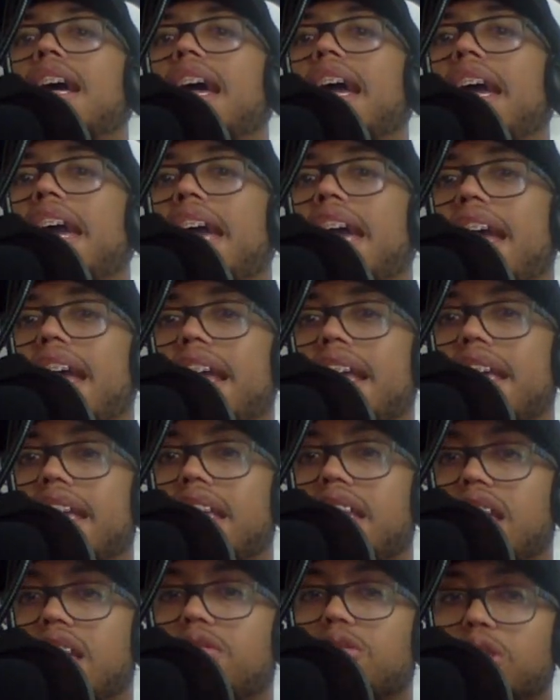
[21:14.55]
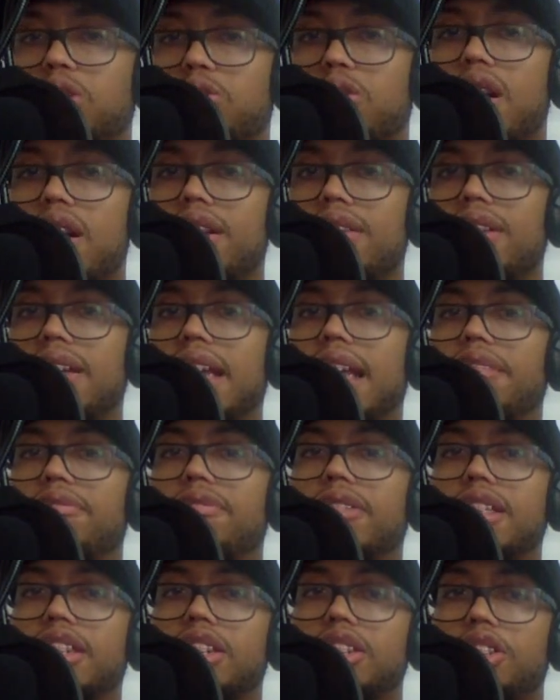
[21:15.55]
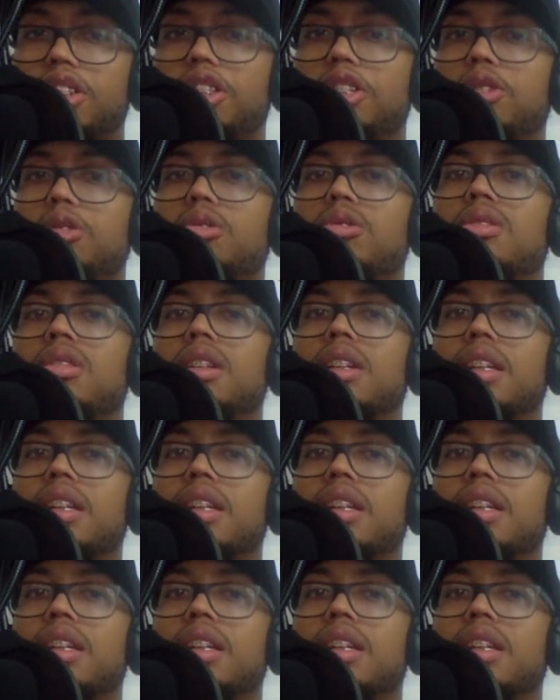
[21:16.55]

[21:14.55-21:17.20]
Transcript: and he was wondering if it's too